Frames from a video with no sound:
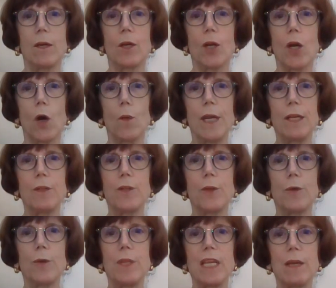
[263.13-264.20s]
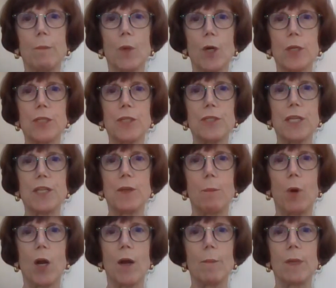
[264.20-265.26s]
going to the emergency
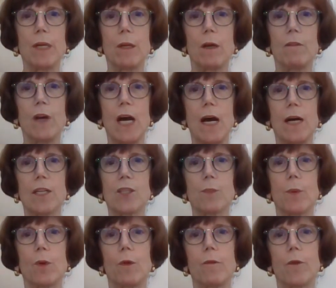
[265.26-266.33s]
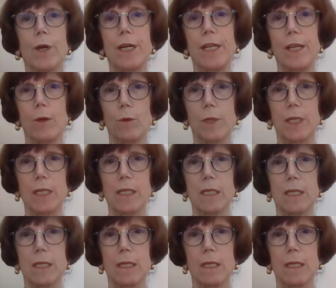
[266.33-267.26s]
department of a hospital for an illness,